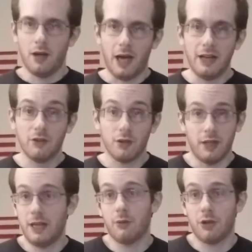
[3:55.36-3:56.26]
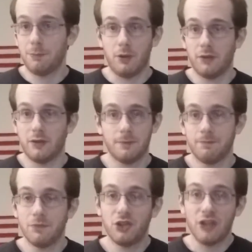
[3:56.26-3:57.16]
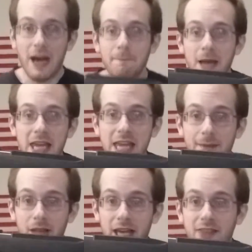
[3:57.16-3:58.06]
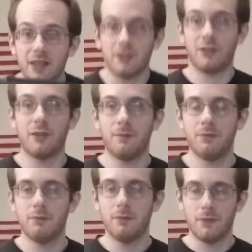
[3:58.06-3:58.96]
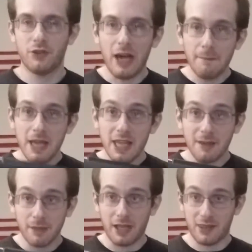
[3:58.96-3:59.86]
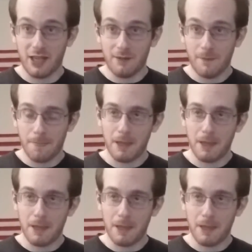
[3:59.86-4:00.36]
I just don't like crossbolts. Stop making them like this. Stop making them like that.